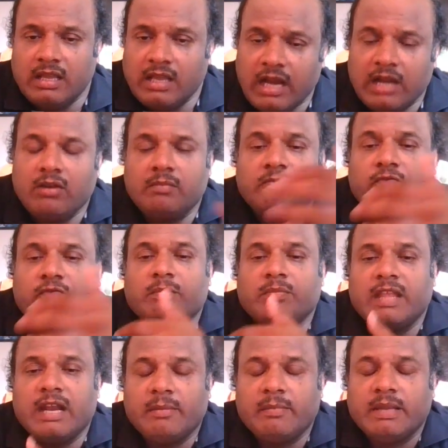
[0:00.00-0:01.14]
and from
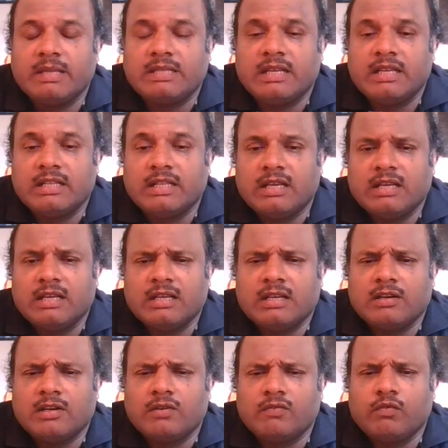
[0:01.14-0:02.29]
that basically
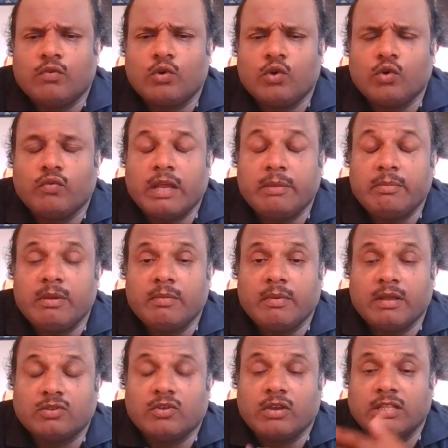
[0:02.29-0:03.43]
the 4 to 5
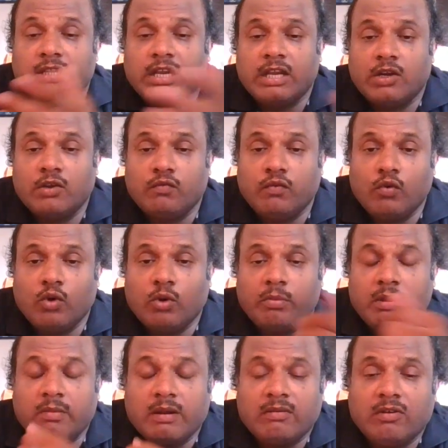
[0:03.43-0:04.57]
people, sorry, 3 to 4
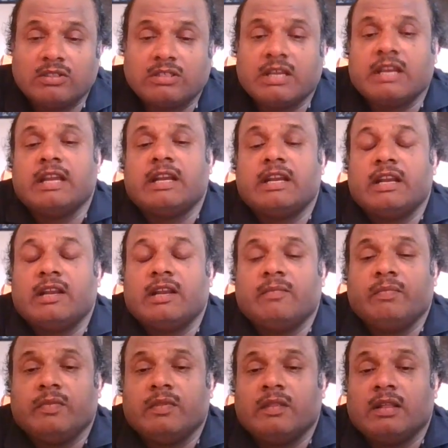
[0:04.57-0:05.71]
people was created.
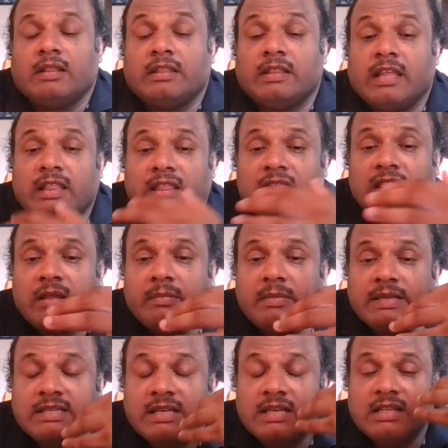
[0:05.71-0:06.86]
Then the
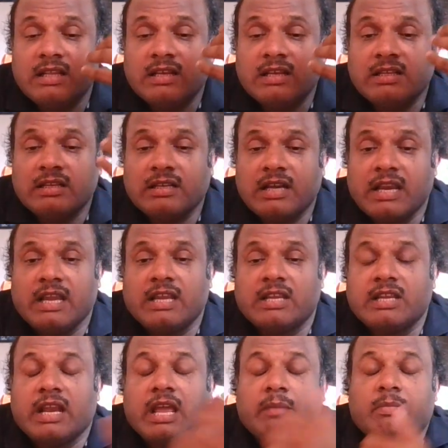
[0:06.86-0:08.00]
basically the
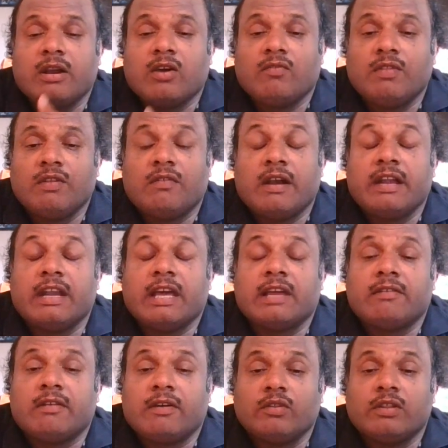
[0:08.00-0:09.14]
creation happened of the one entire
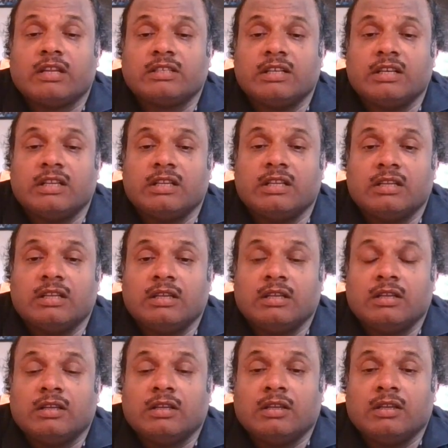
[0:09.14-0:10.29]
Vadodara city.
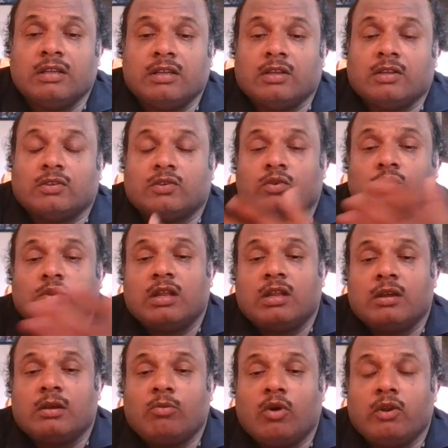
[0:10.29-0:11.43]
So
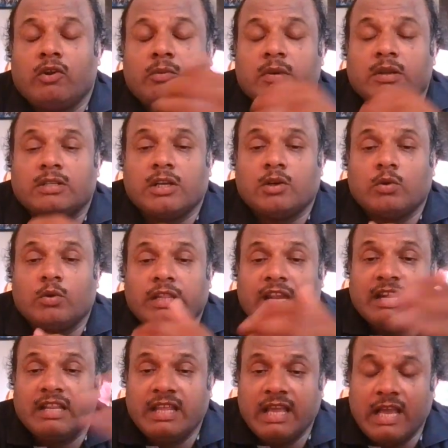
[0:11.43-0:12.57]
the Bollywood person told
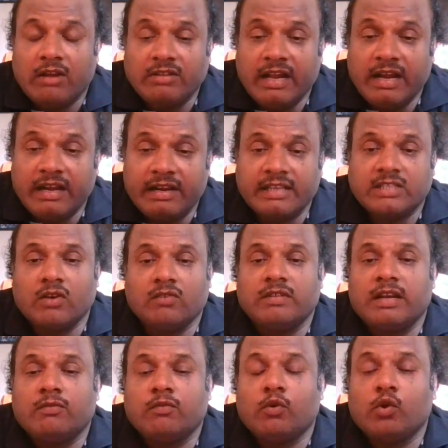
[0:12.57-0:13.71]
that they have the address of
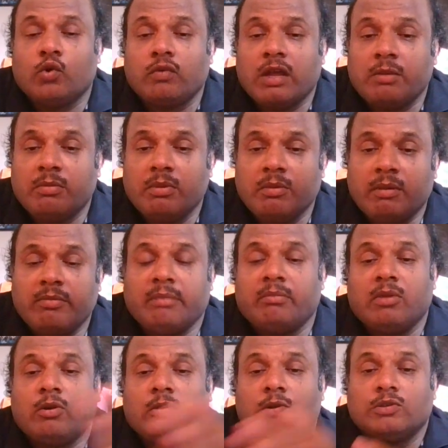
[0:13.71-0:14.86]
that 4 to 5 people
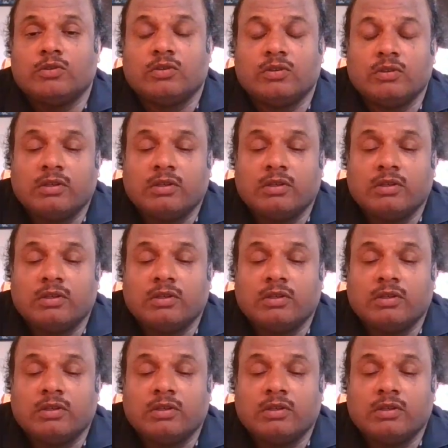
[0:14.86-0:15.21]
member also.